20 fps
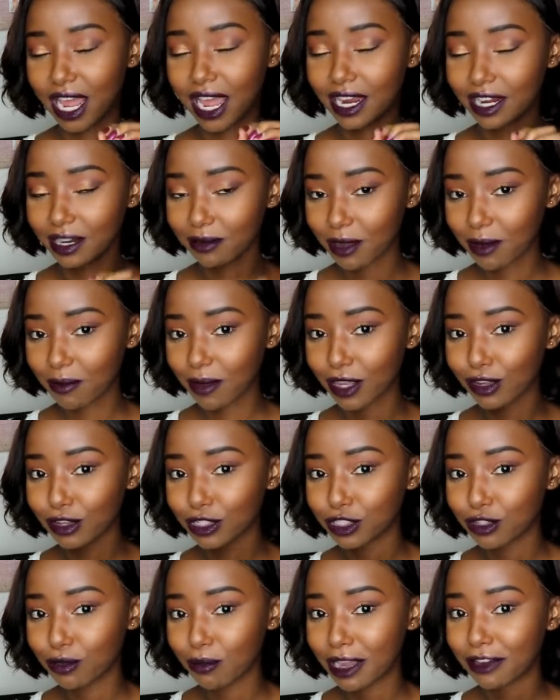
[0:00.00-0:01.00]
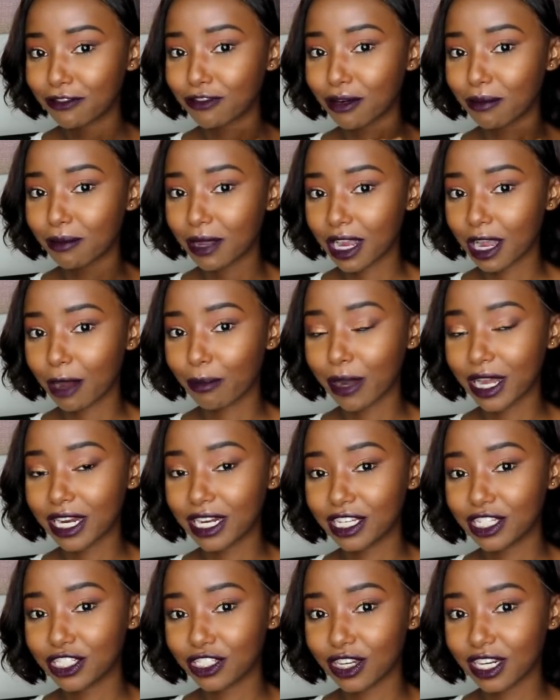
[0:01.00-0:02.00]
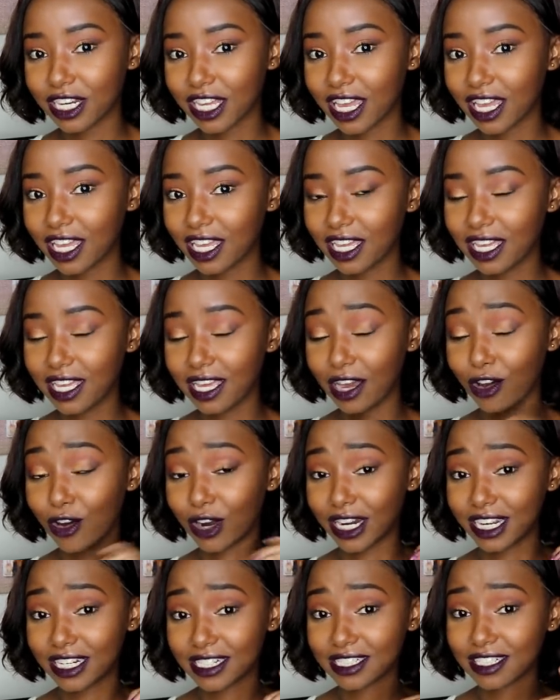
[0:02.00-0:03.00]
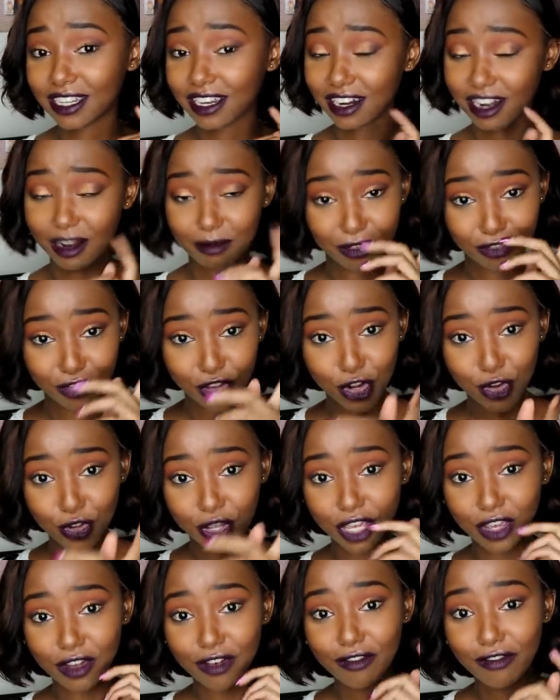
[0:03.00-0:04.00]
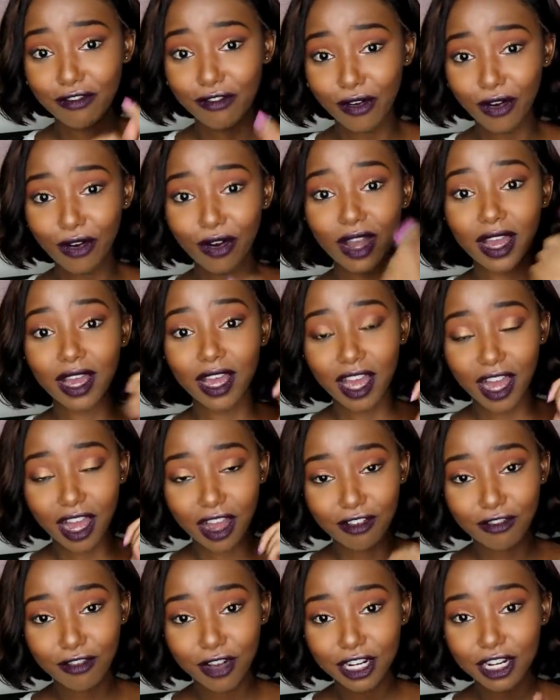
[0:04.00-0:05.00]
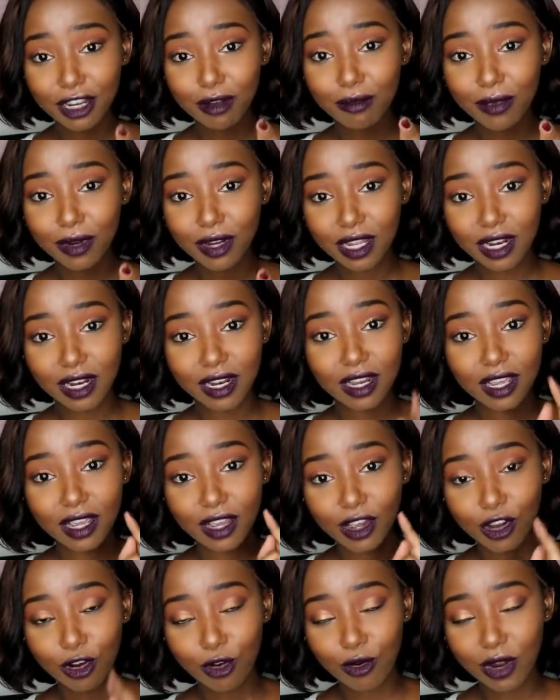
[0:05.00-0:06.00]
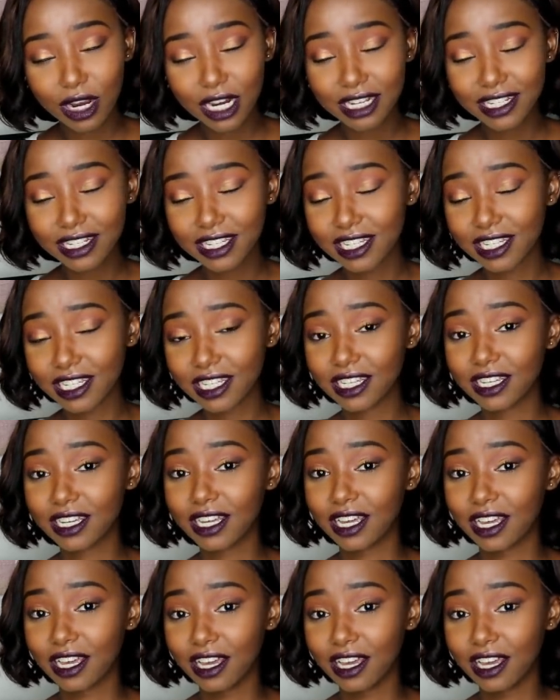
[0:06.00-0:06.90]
I remember I used to buy from Makeup Addiction KE on Instagram. If you're looking for affordable, quality,